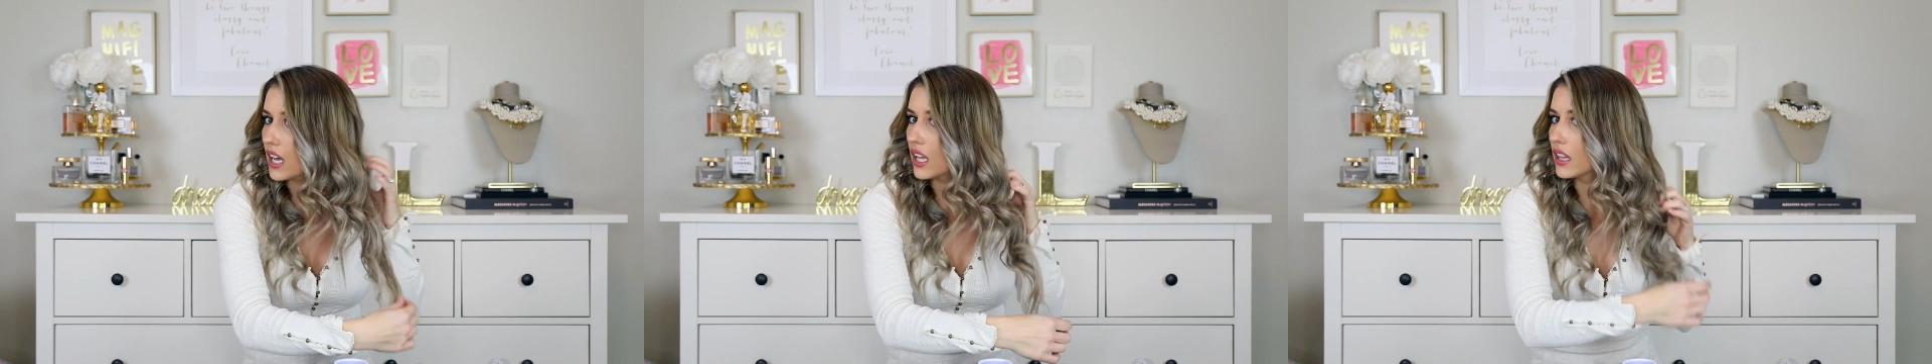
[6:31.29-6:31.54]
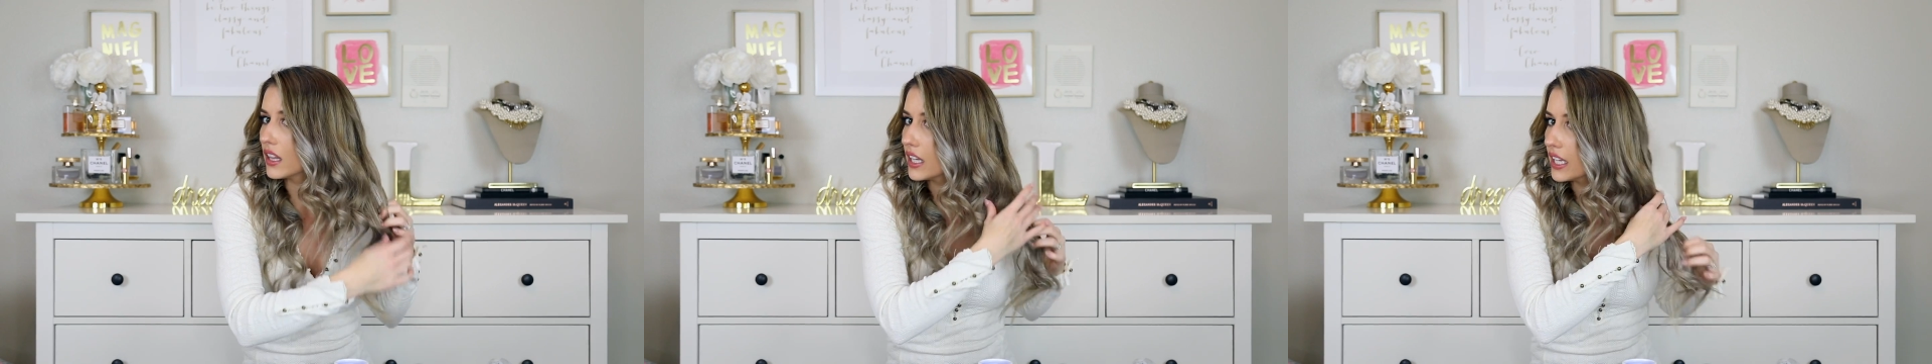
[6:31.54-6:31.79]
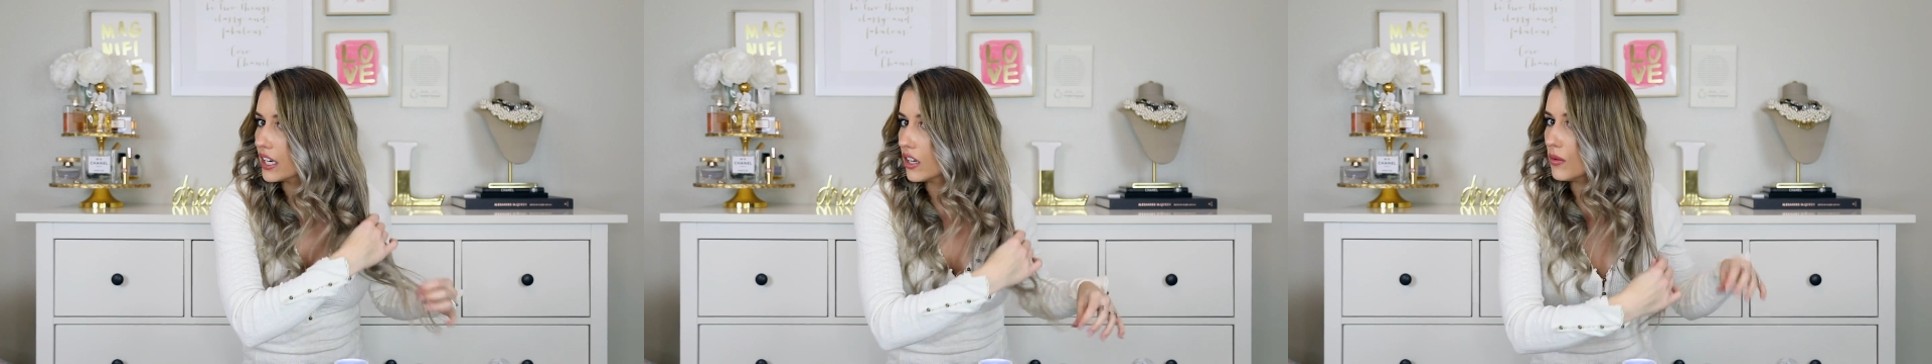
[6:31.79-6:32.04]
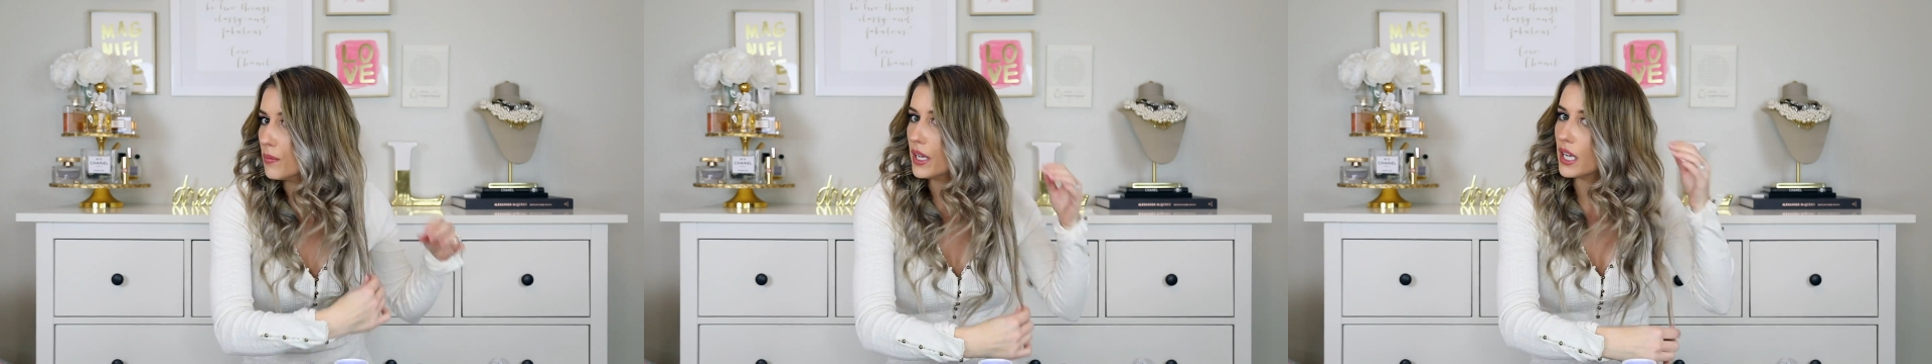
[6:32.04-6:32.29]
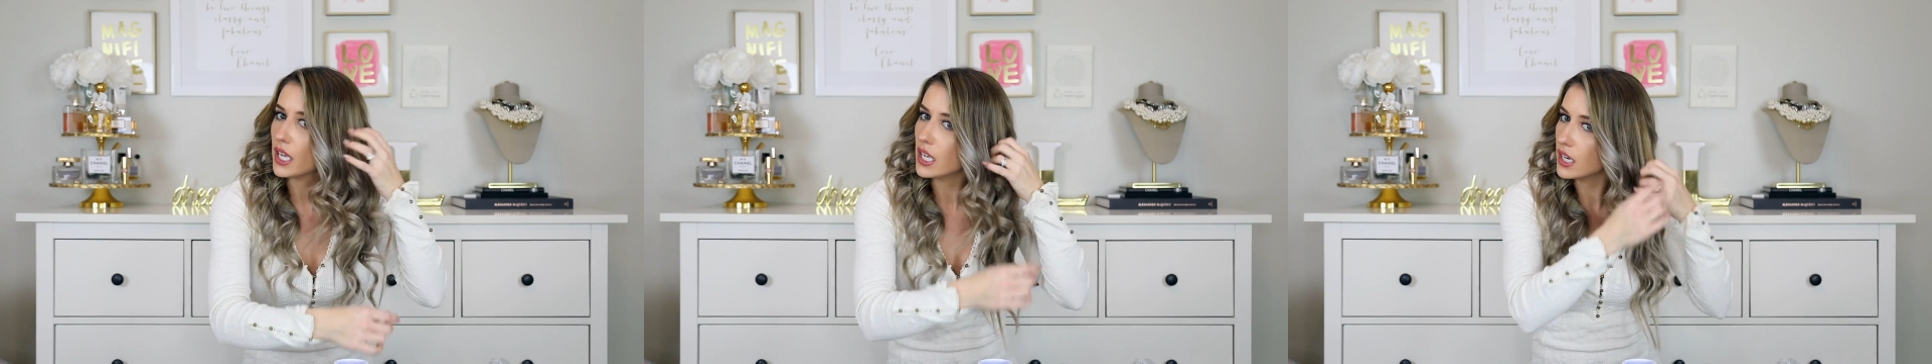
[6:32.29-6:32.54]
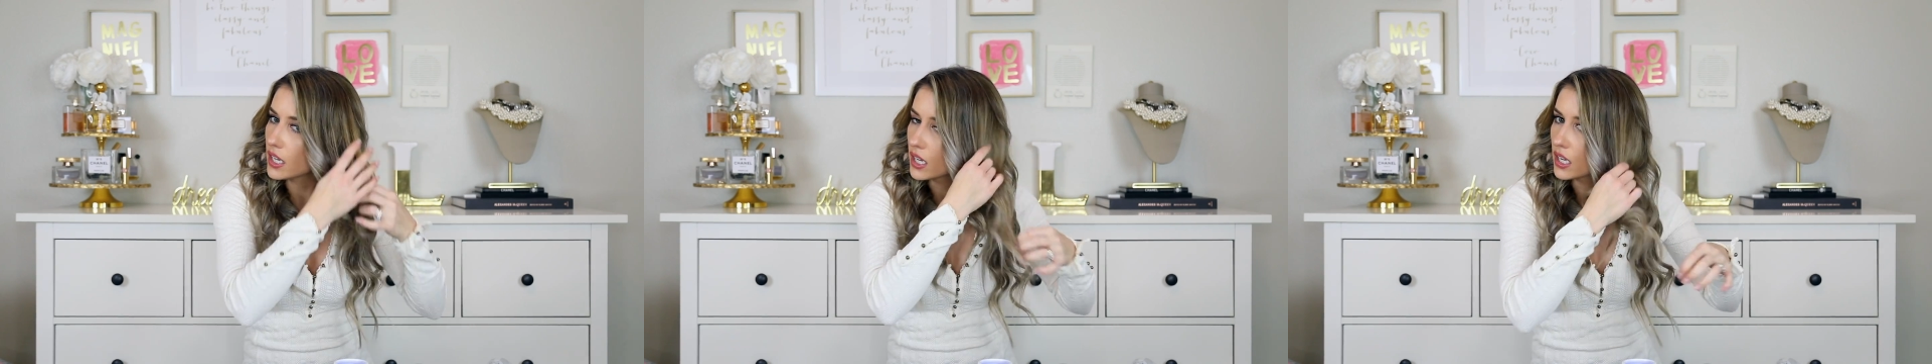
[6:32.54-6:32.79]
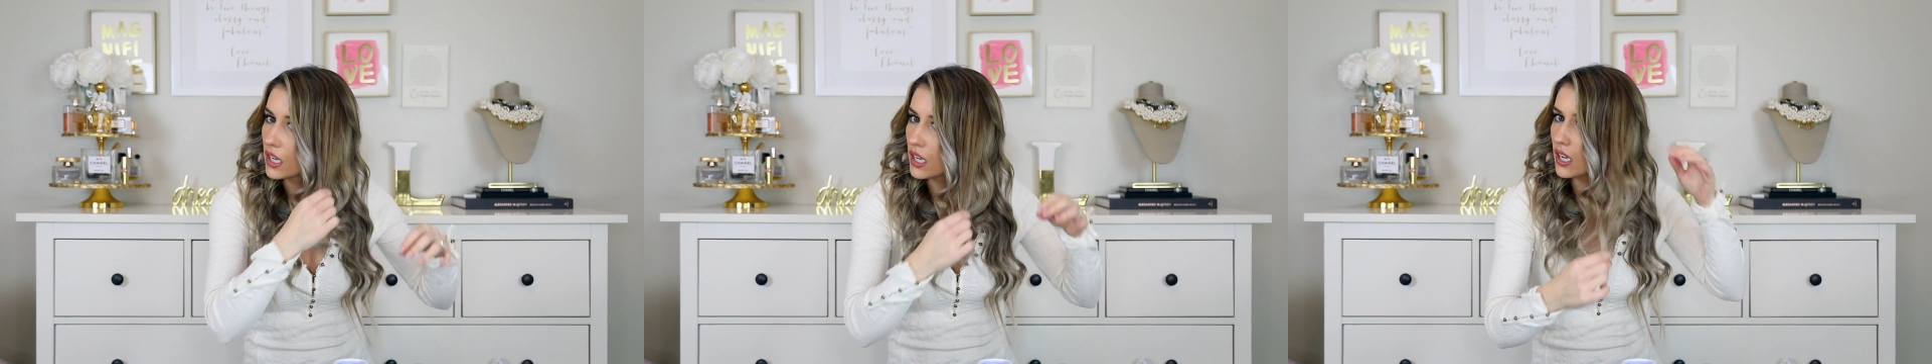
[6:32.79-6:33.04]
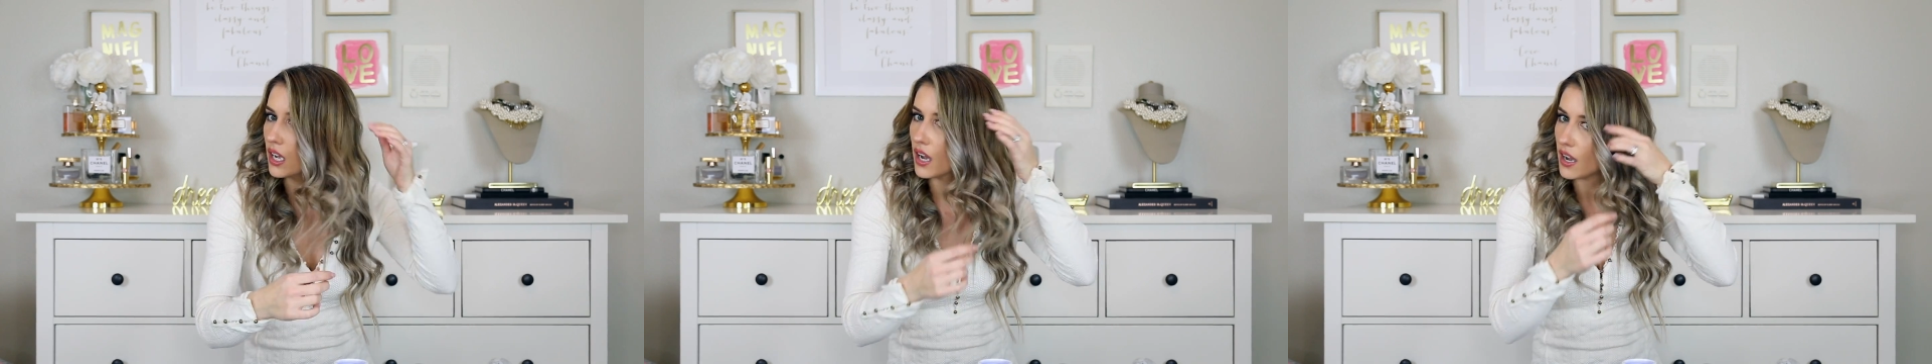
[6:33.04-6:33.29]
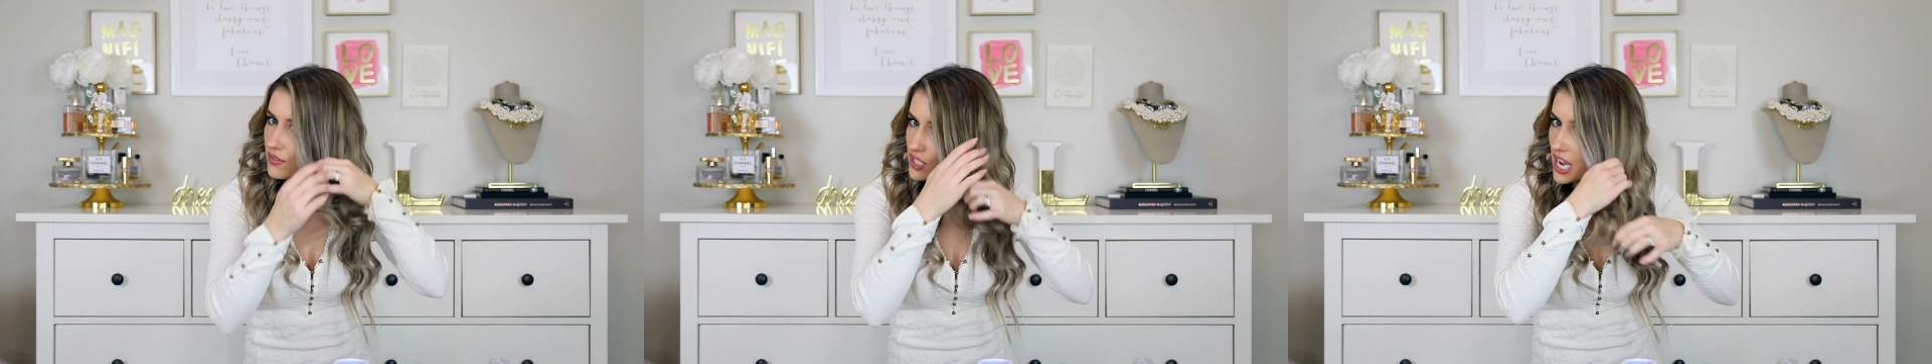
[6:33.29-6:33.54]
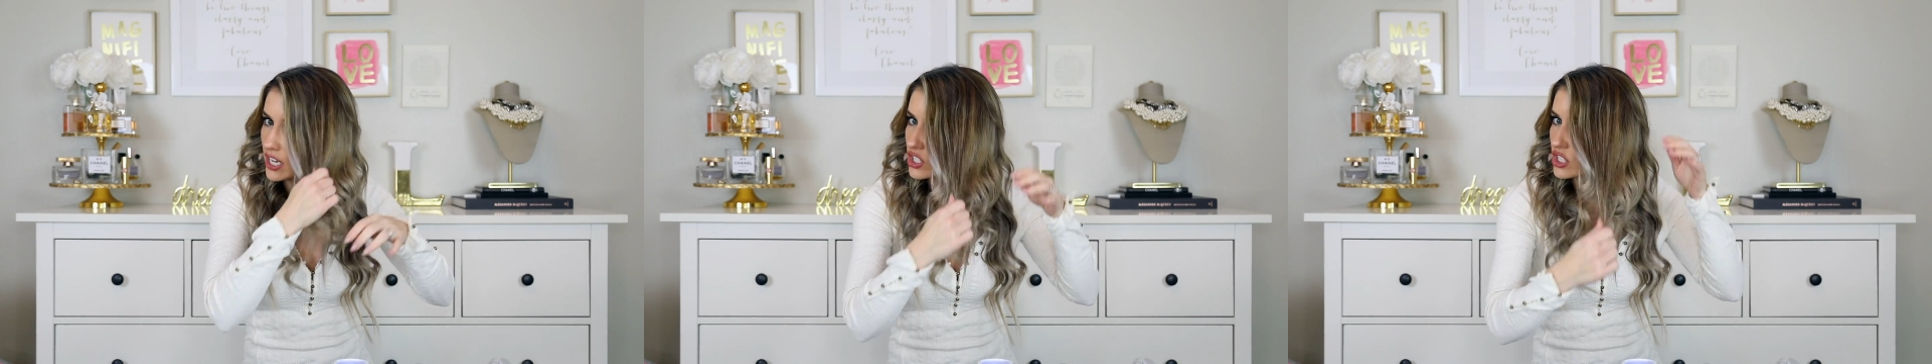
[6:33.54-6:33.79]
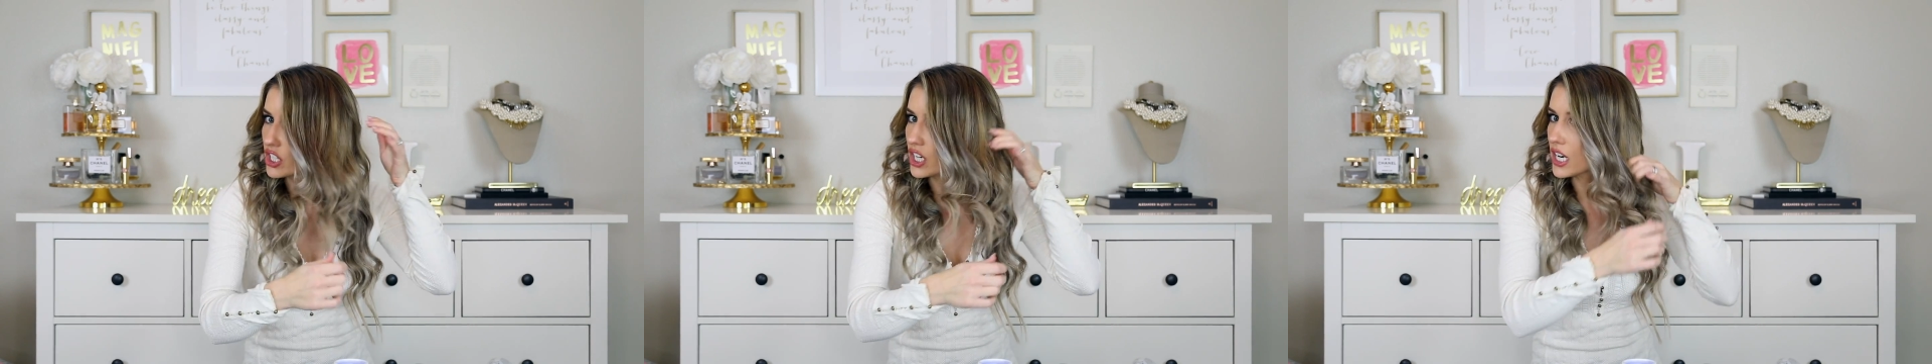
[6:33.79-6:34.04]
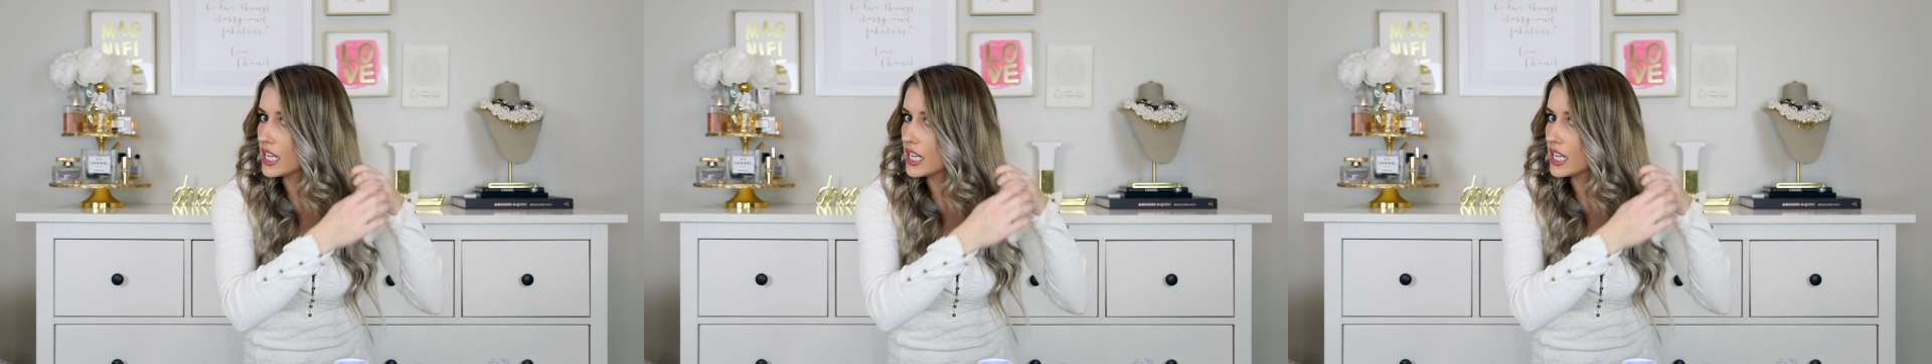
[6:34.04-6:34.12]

a little bit of texture.